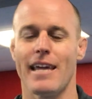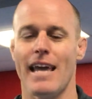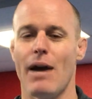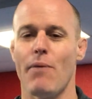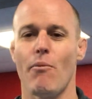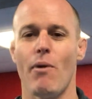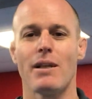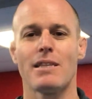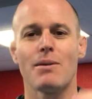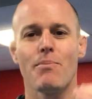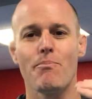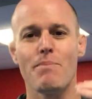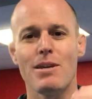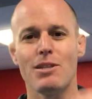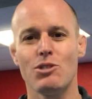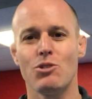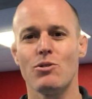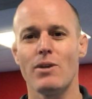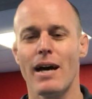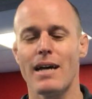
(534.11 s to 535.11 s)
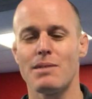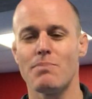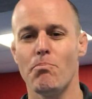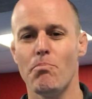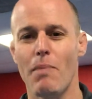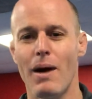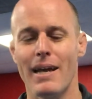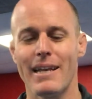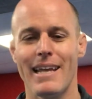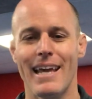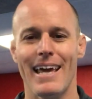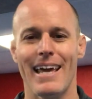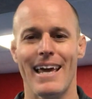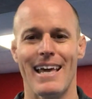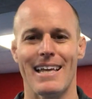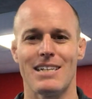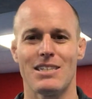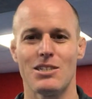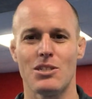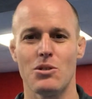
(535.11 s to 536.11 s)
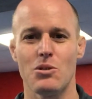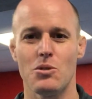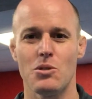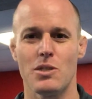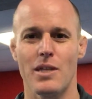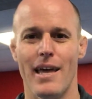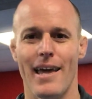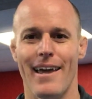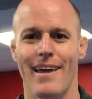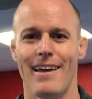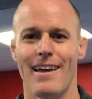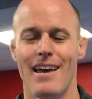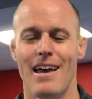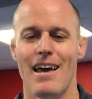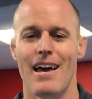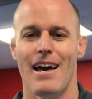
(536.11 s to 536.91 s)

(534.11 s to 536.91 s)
Can't wait to meet you guys Monday and Tuesday.